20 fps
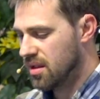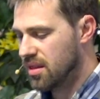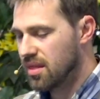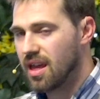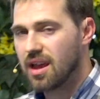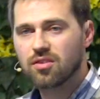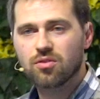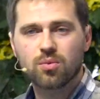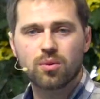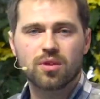
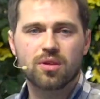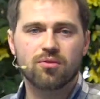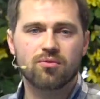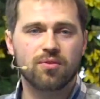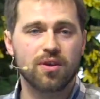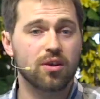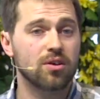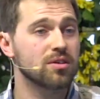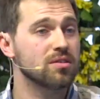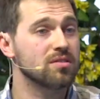That's where the
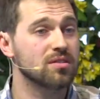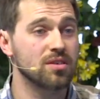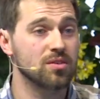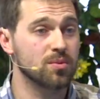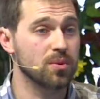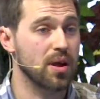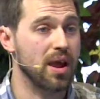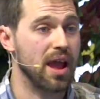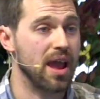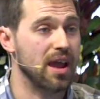Pharisees
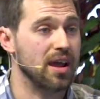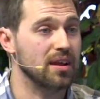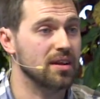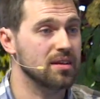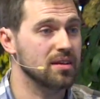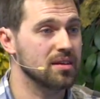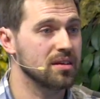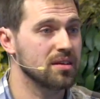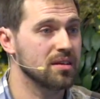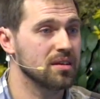were at.
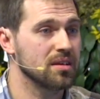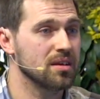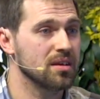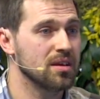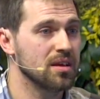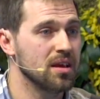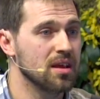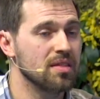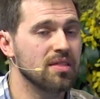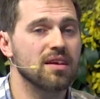
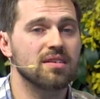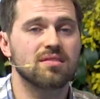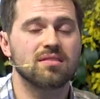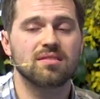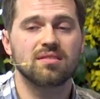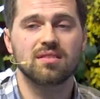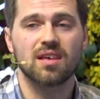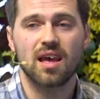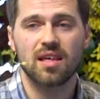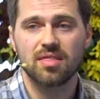They
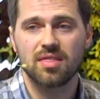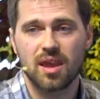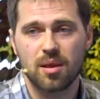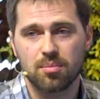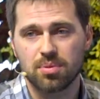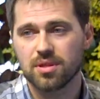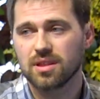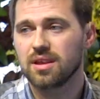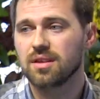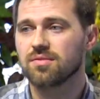said they
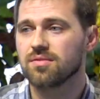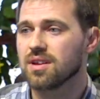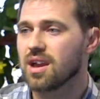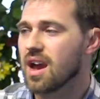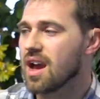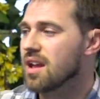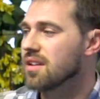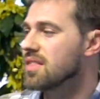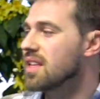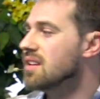believed
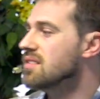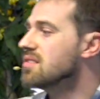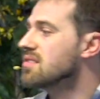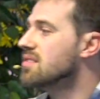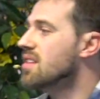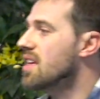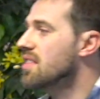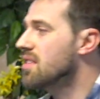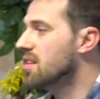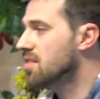God. They
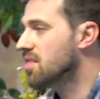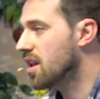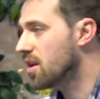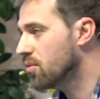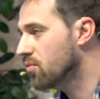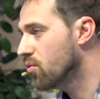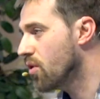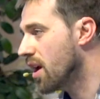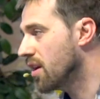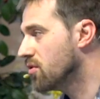said that they
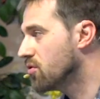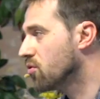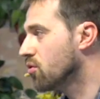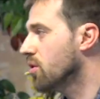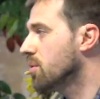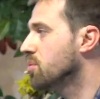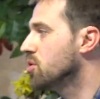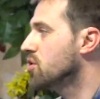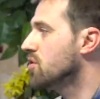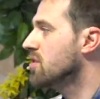read
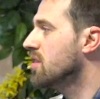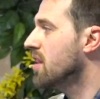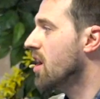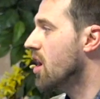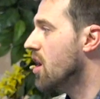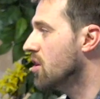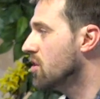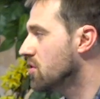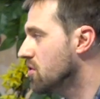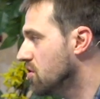scriptures and they
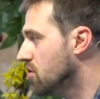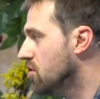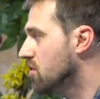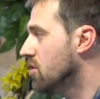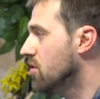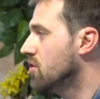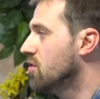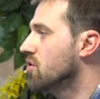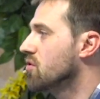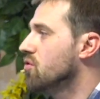
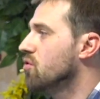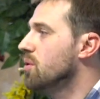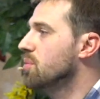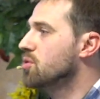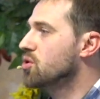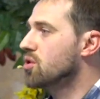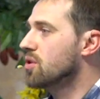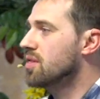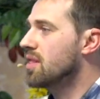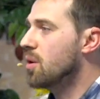understood the
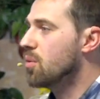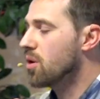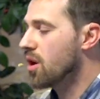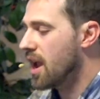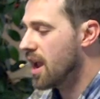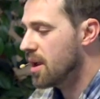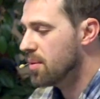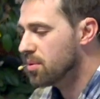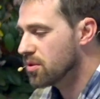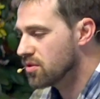scripture and they were
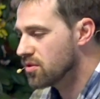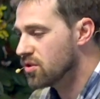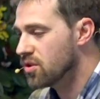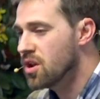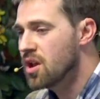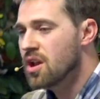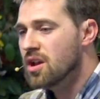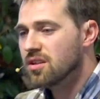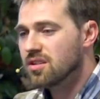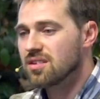able to
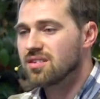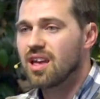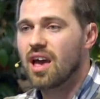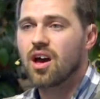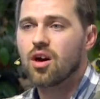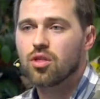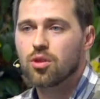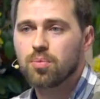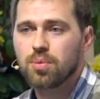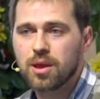
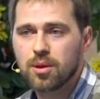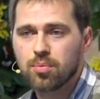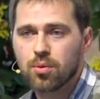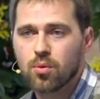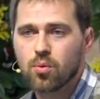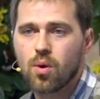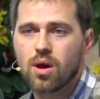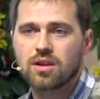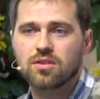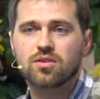tell the
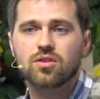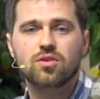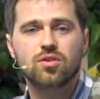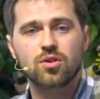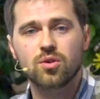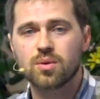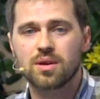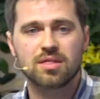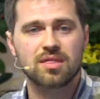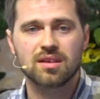people what to
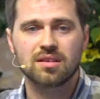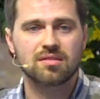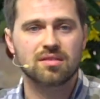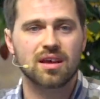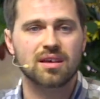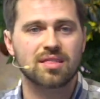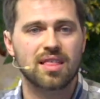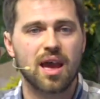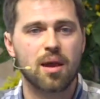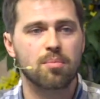do and things
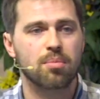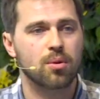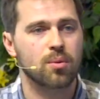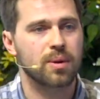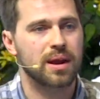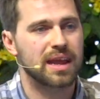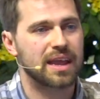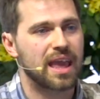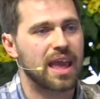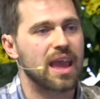like that. But
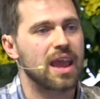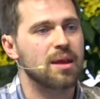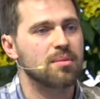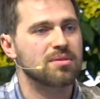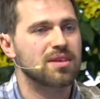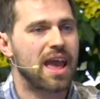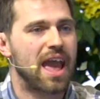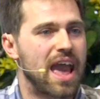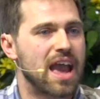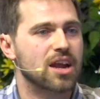when it came
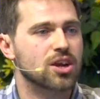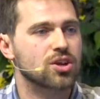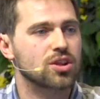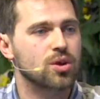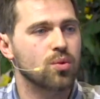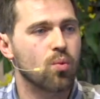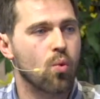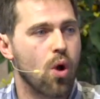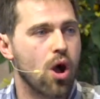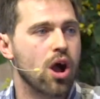
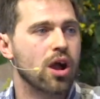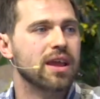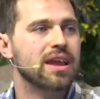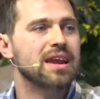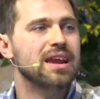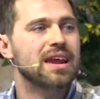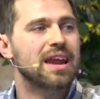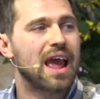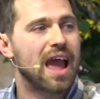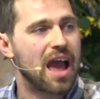actually
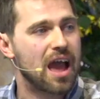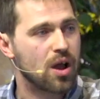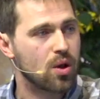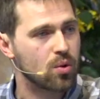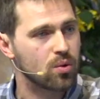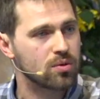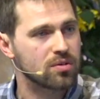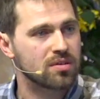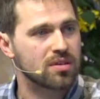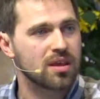walking it
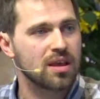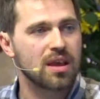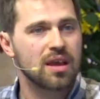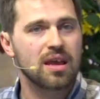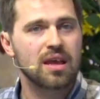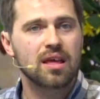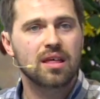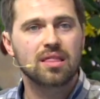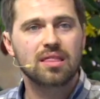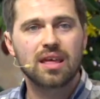out,
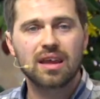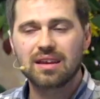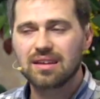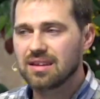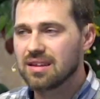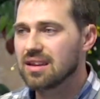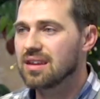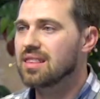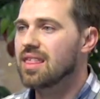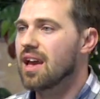they
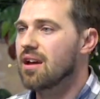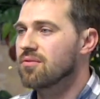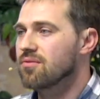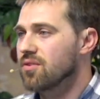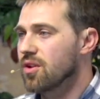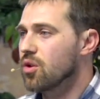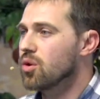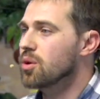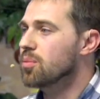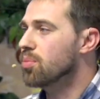did that
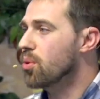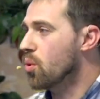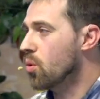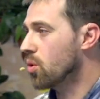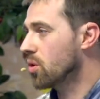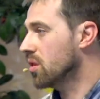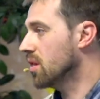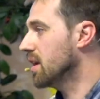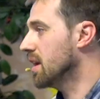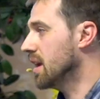very
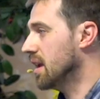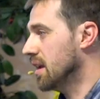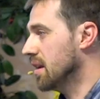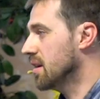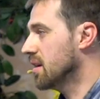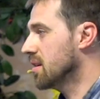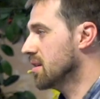poorly.